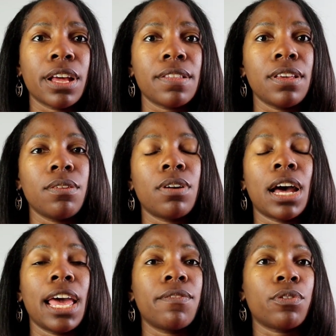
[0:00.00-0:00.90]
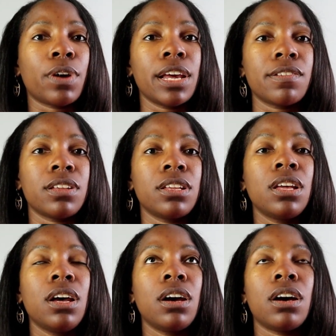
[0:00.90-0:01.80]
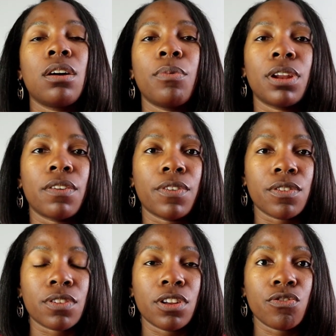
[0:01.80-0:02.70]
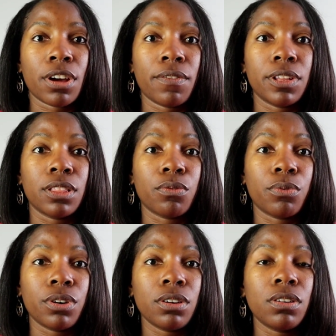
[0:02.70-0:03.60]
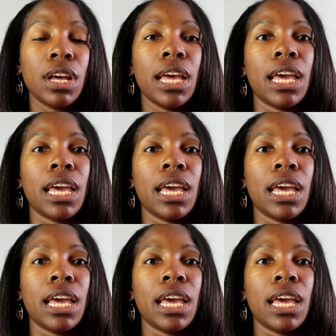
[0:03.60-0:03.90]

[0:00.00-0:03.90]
Like I had Verizon when I first started traveling the world,